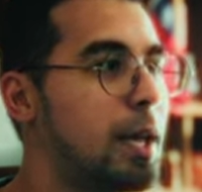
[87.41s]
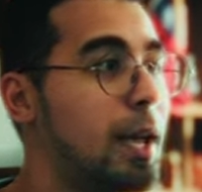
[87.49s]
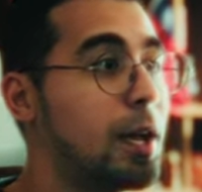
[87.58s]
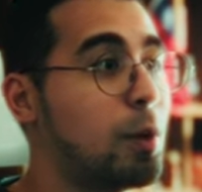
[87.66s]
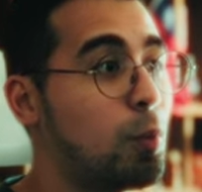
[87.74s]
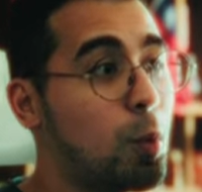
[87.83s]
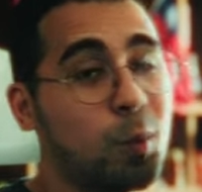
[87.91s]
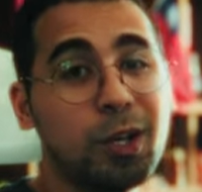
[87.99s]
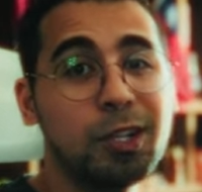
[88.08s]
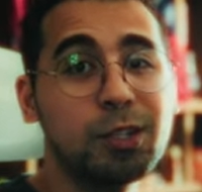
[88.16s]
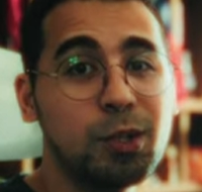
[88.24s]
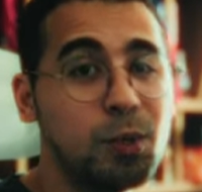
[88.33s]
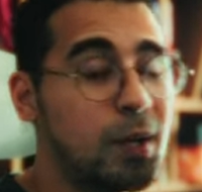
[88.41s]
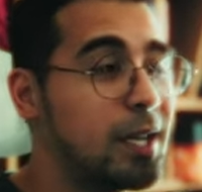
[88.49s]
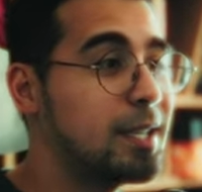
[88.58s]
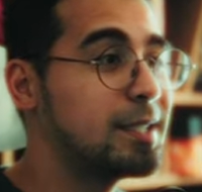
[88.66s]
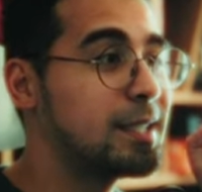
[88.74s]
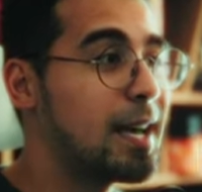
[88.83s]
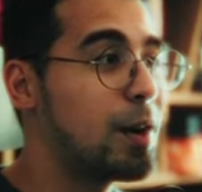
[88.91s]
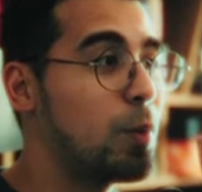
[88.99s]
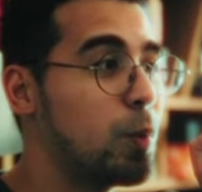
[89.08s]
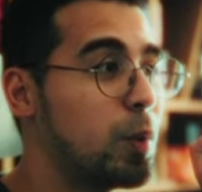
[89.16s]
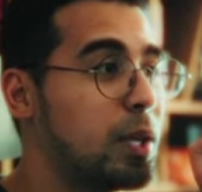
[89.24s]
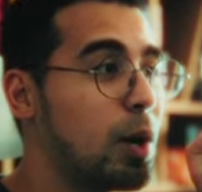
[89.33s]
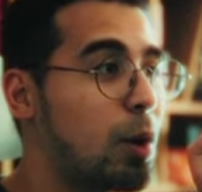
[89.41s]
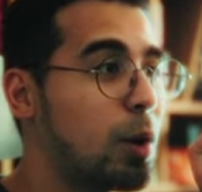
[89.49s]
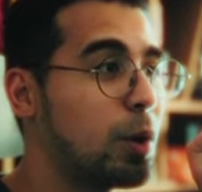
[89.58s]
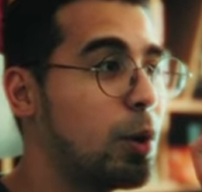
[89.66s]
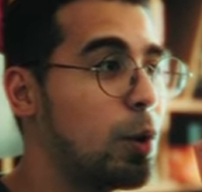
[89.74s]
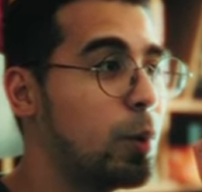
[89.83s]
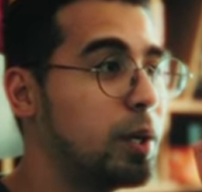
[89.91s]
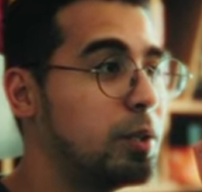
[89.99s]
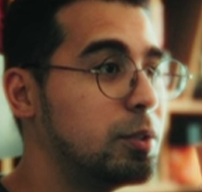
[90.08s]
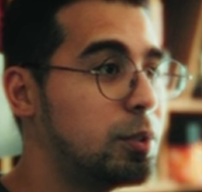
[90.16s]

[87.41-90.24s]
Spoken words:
And what we're going to do is that we are going